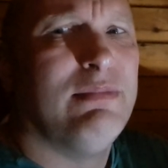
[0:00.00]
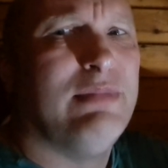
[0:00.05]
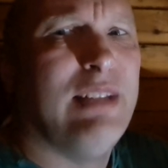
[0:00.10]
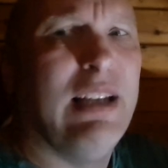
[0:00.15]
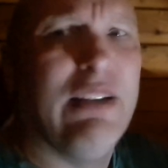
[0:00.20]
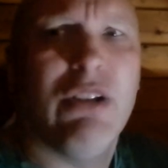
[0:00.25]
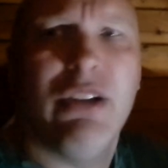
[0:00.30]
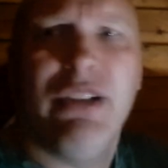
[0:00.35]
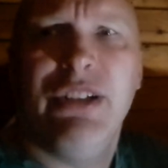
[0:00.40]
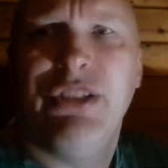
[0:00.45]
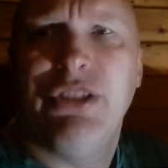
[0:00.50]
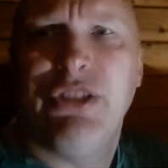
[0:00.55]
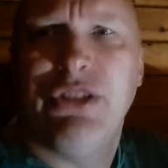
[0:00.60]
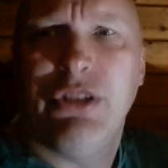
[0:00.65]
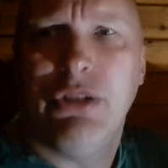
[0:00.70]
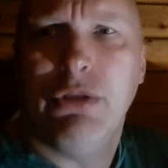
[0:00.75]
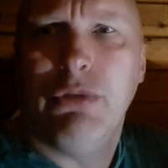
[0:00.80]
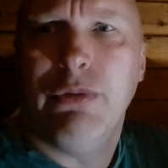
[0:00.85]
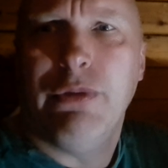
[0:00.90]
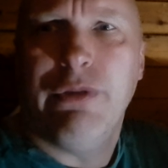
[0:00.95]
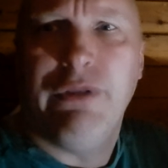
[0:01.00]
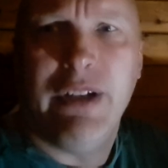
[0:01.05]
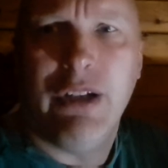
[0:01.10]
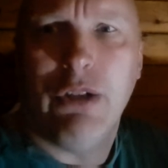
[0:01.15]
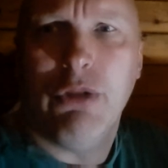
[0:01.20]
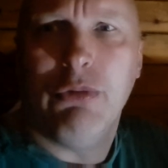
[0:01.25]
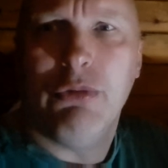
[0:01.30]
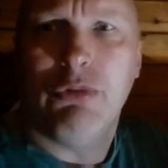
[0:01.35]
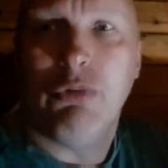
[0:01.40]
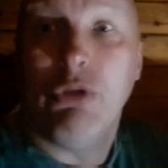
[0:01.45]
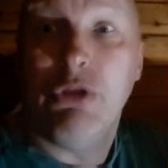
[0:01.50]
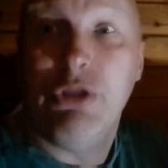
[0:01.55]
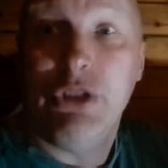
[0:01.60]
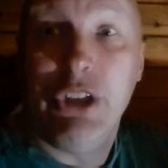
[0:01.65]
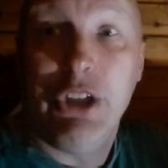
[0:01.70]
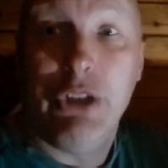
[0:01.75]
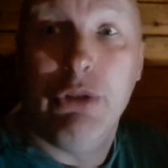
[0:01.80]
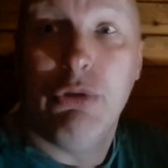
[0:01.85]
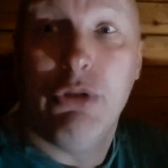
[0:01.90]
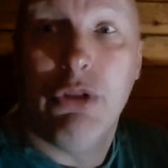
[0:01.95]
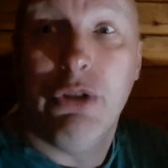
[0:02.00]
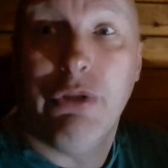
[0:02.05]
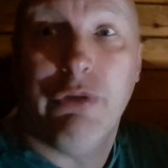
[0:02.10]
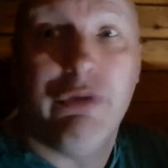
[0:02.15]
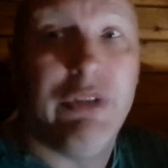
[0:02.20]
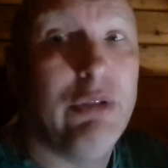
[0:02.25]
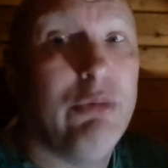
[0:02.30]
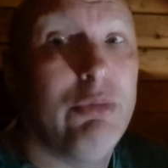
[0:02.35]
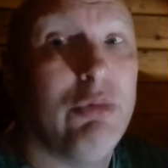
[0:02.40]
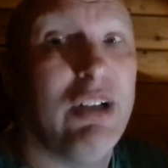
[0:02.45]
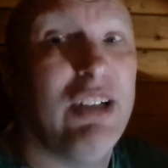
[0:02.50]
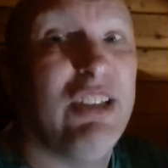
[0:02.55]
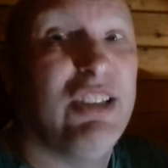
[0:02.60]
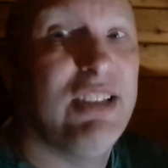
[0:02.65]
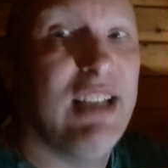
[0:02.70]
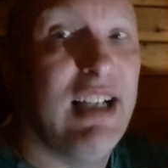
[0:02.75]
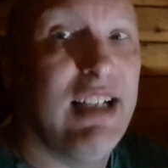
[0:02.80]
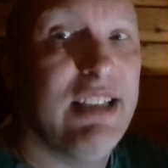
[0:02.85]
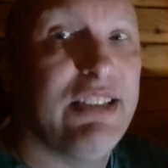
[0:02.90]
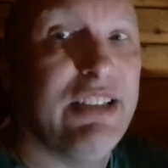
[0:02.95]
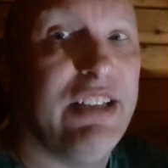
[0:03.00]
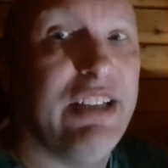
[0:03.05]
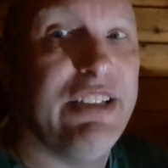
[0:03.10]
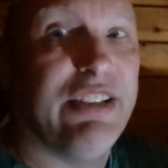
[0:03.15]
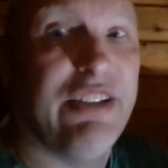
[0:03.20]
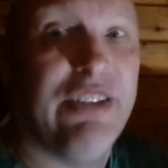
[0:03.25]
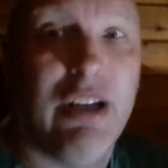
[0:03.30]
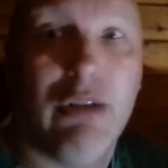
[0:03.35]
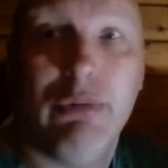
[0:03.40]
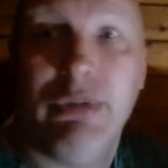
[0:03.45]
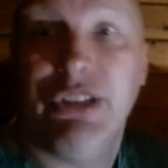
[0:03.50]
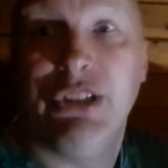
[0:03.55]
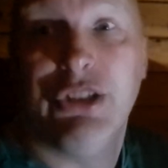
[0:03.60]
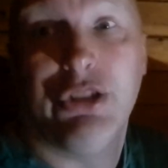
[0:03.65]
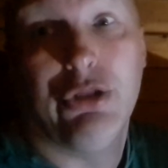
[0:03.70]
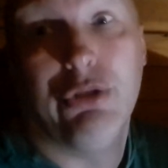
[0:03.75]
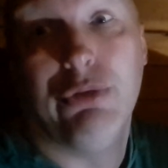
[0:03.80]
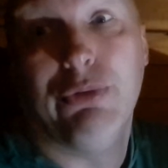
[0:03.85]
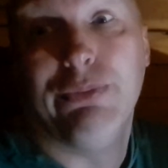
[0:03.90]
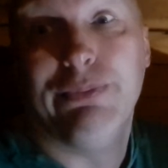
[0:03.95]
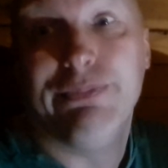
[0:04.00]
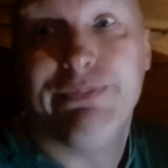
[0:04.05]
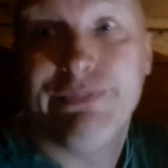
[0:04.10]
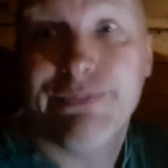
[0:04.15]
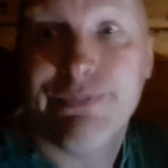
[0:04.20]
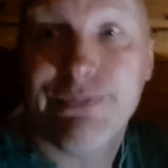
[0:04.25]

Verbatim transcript: they got to insult films, what you love films, what are they'll insult